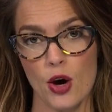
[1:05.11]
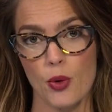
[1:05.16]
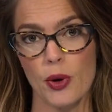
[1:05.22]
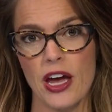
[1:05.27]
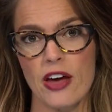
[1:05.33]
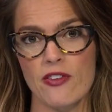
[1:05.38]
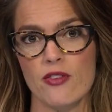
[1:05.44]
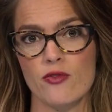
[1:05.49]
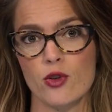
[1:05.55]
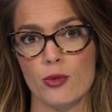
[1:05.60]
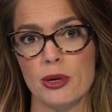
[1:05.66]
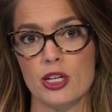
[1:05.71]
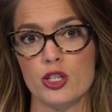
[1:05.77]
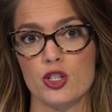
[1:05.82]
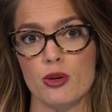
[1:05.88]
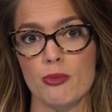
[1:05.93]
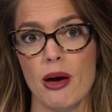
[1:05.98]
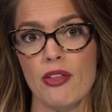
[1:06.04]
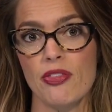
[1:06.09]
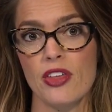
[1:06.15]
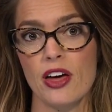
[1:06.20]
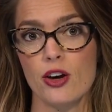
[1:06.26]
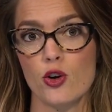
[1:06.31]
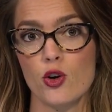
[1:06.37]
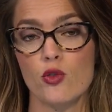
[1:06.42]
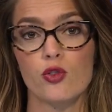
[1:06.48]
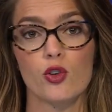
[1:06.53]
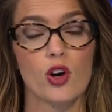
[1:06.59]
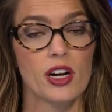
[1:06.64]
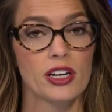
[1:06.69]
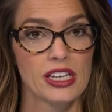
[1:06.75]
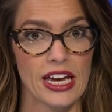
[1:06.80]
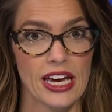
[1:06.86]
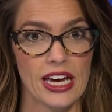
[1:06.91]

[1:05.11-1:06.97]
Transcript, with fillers: We have information about that over on